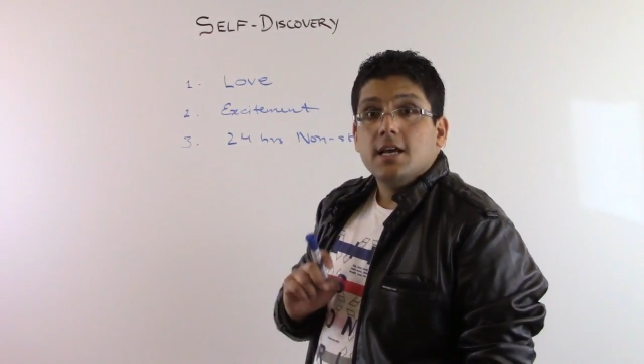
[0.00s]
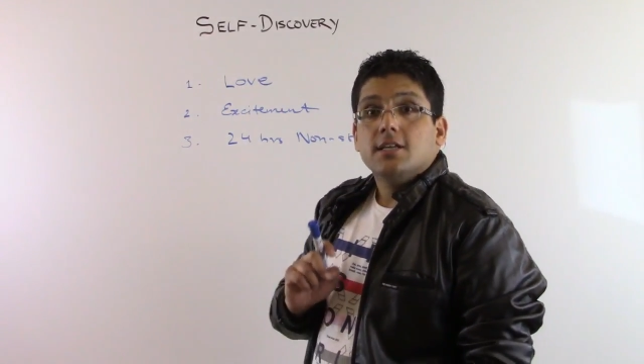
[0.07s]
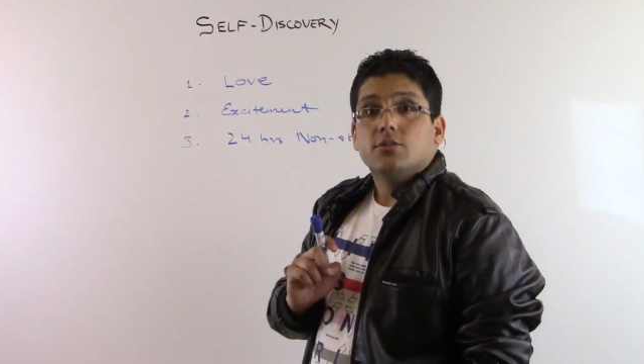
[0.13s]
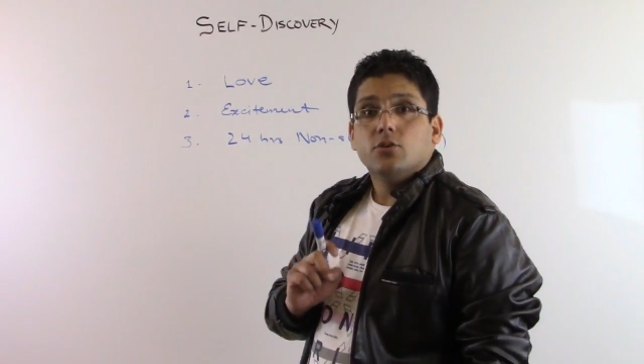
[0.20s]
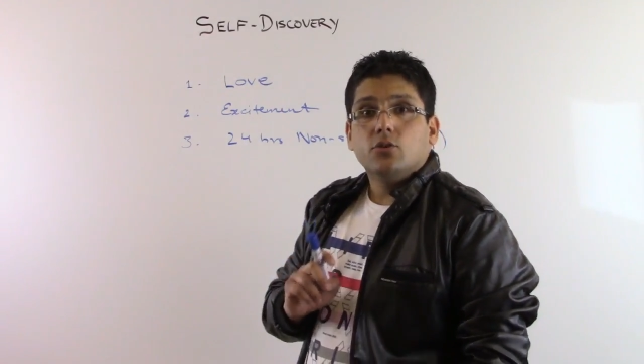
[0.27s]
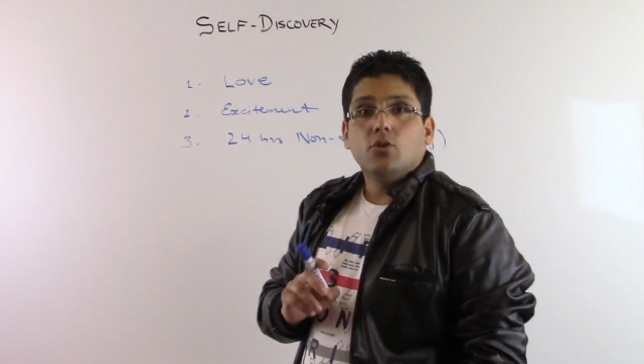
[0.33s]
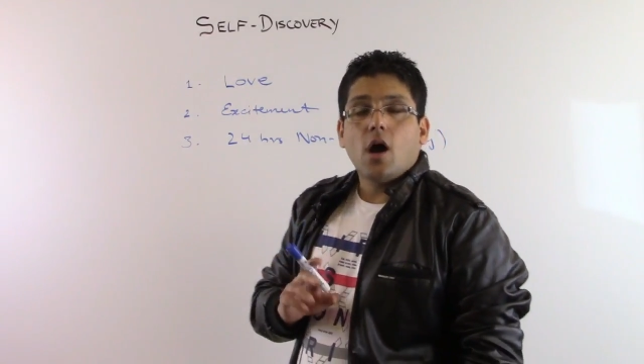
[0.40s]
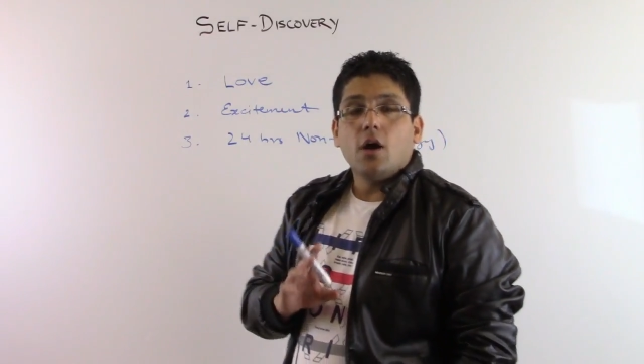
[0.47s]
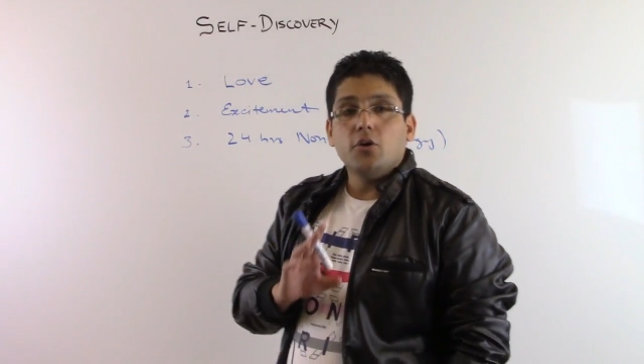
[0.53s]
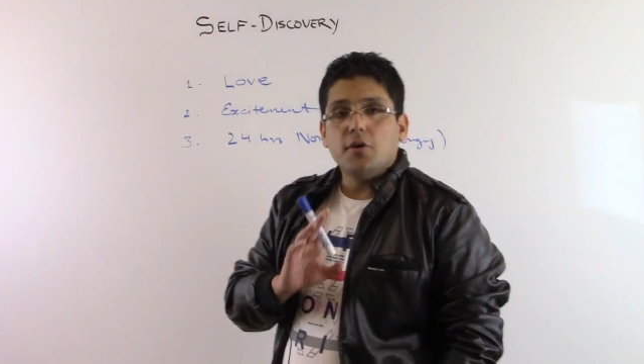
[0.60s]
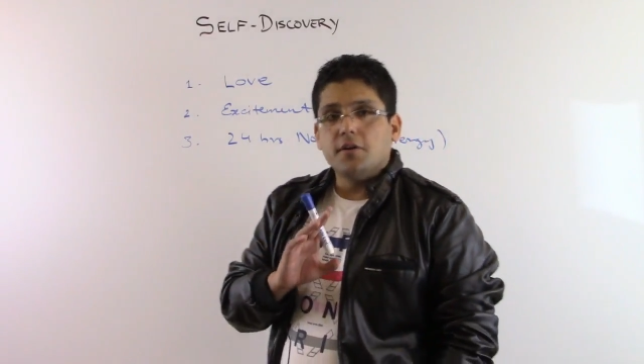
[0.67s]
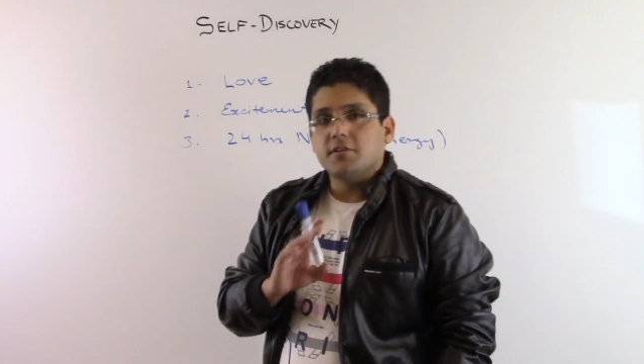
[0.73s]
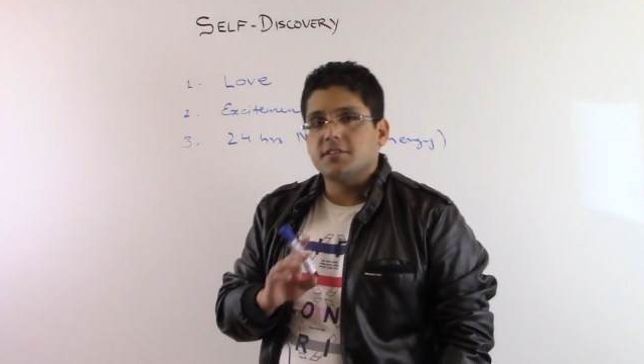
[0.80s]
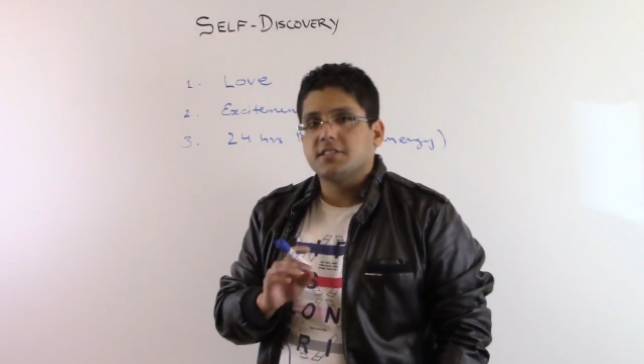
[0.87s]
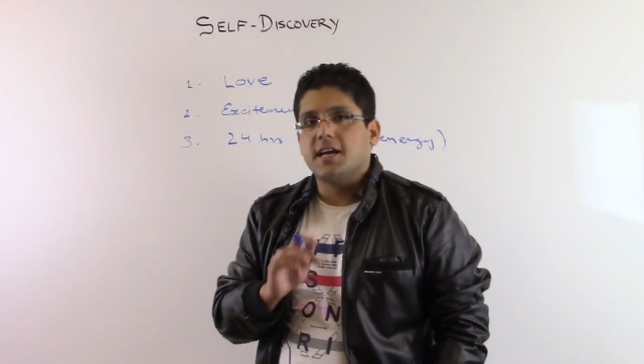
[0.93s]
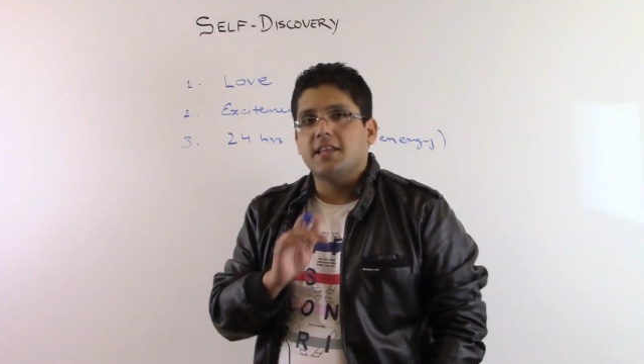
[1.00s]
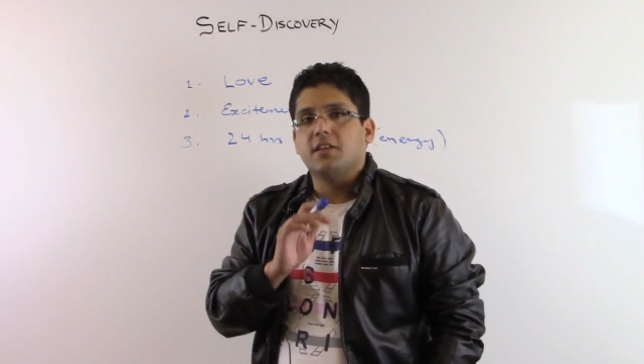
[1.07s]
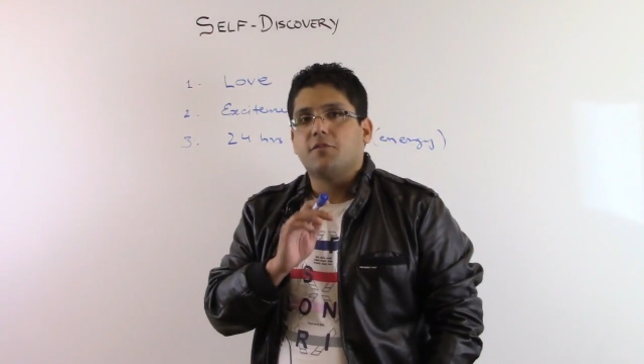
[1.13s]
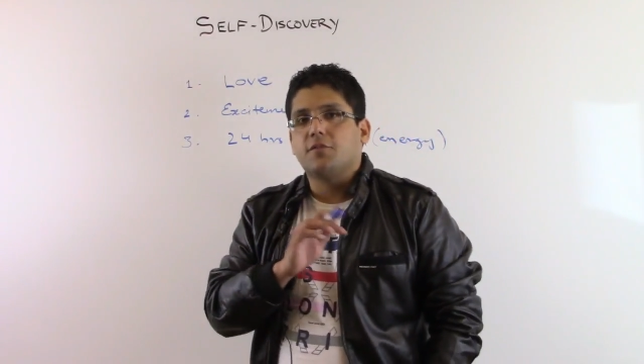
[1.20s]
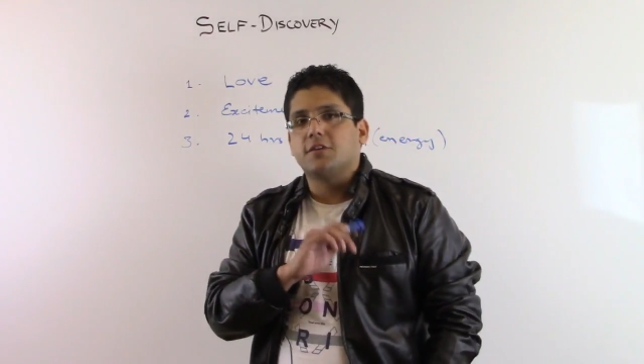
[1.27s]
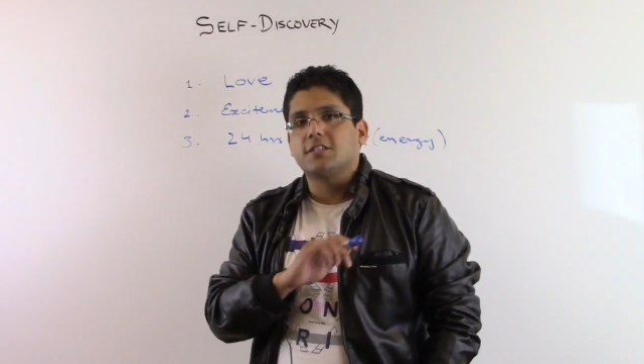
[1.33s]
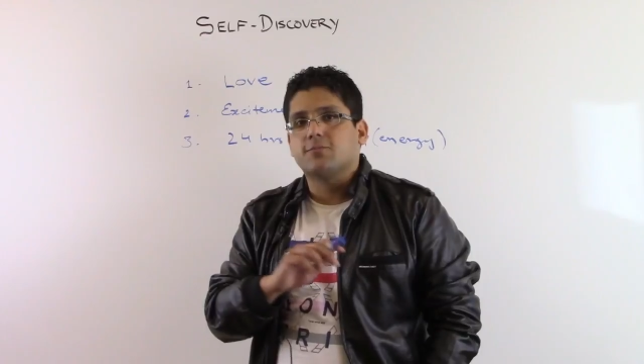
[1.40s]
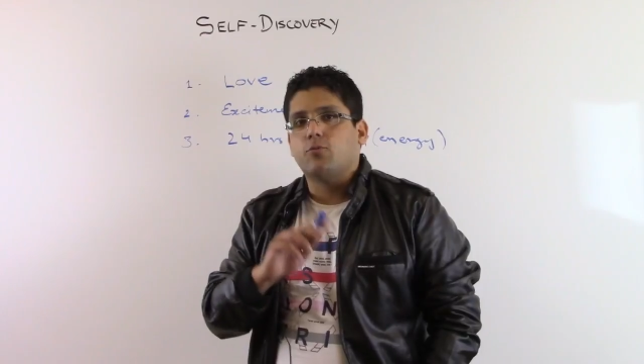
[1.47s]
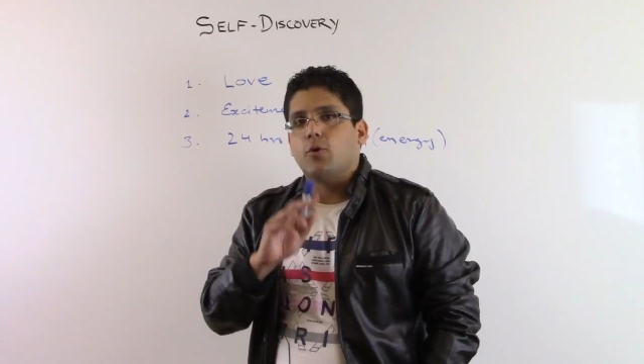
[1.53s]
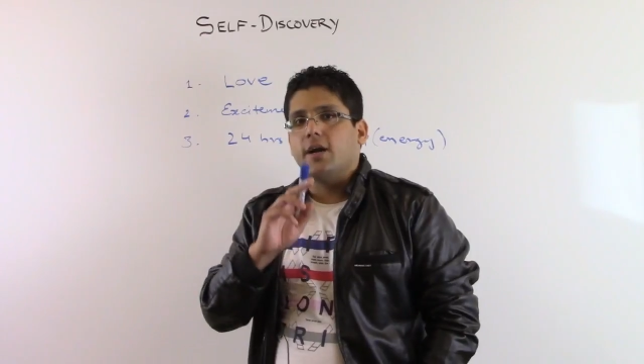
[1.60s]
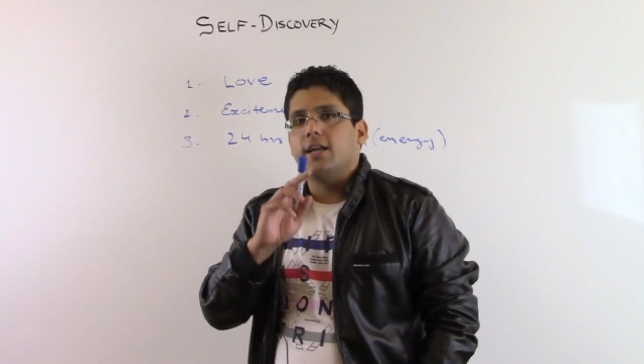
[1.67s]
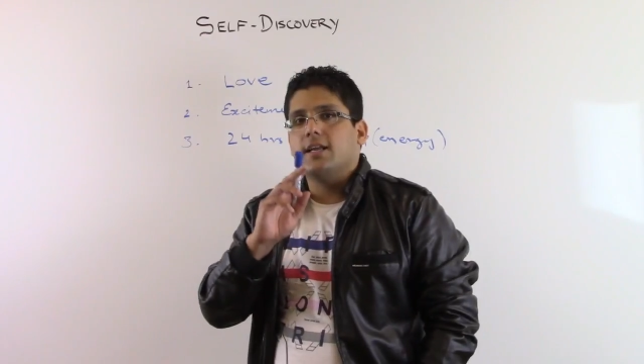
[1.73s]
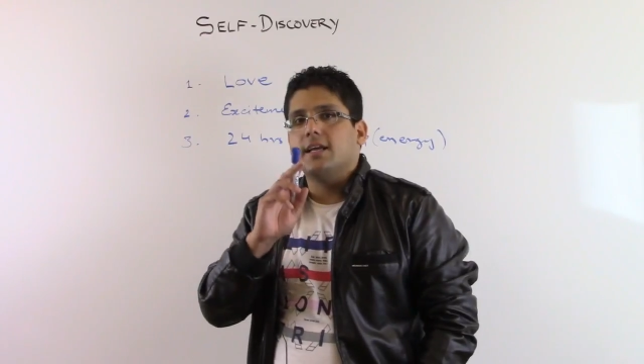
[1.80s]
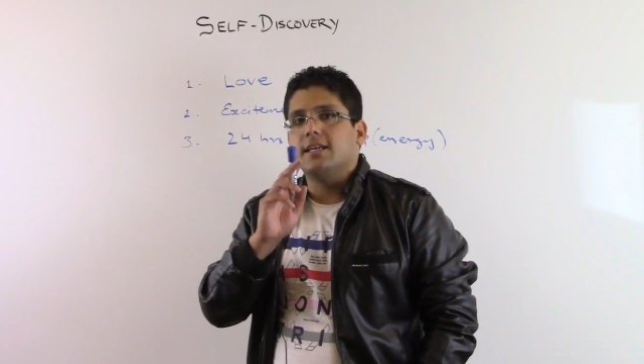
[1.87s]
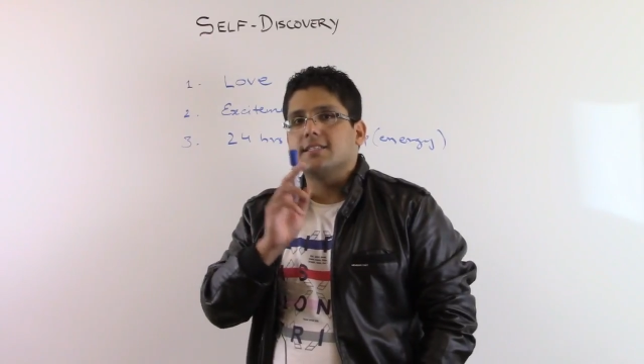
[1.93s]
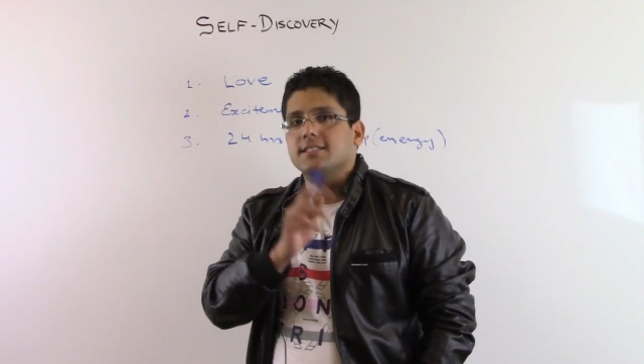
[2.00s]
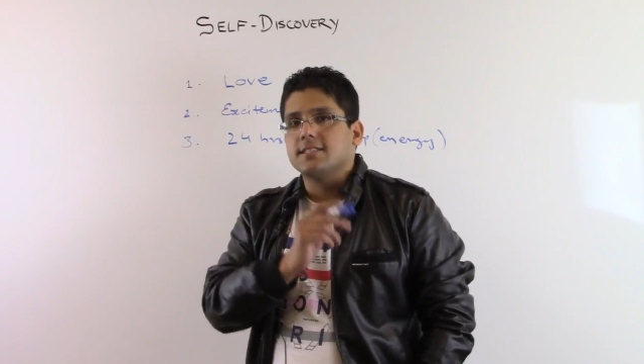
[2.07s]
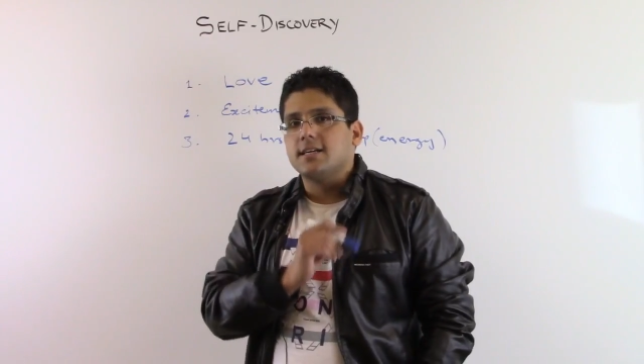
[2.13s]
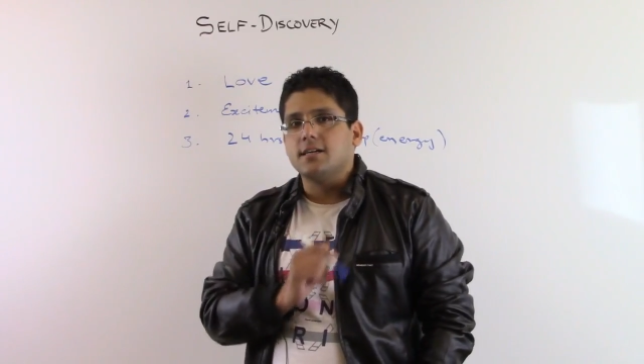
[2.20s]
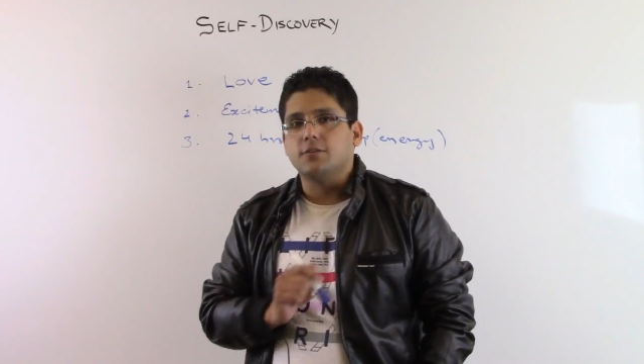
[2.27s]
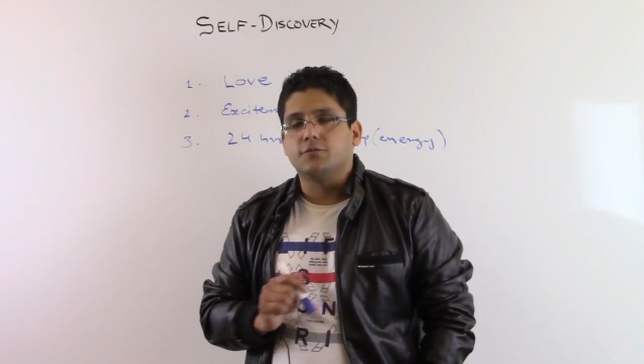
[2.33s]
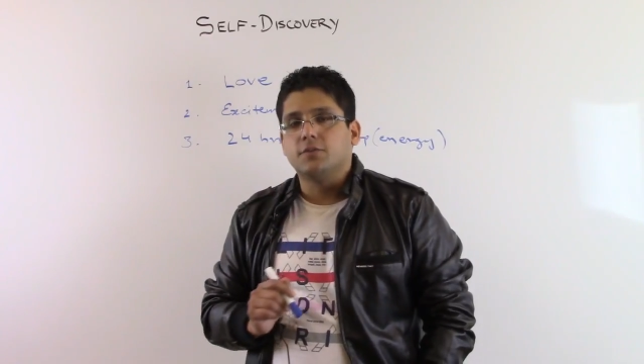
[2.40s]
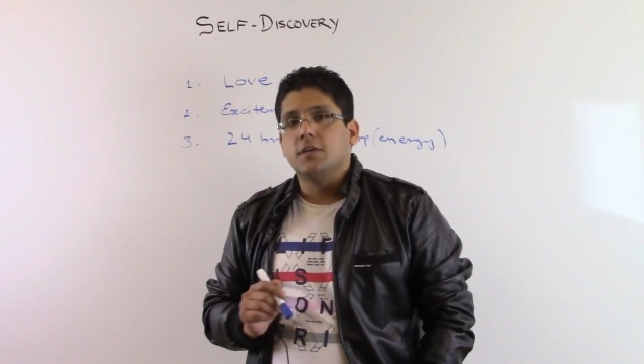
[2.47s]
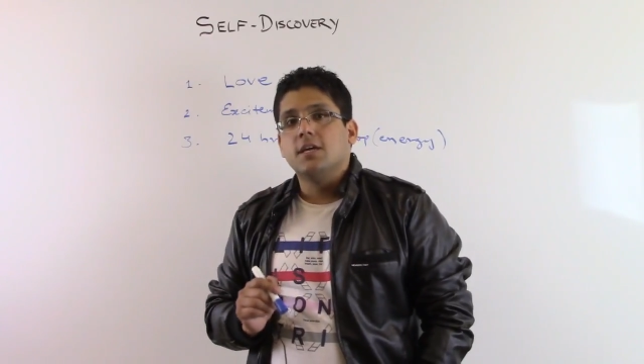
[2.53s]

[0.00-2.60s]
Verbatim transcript: So now you understand the first point is love.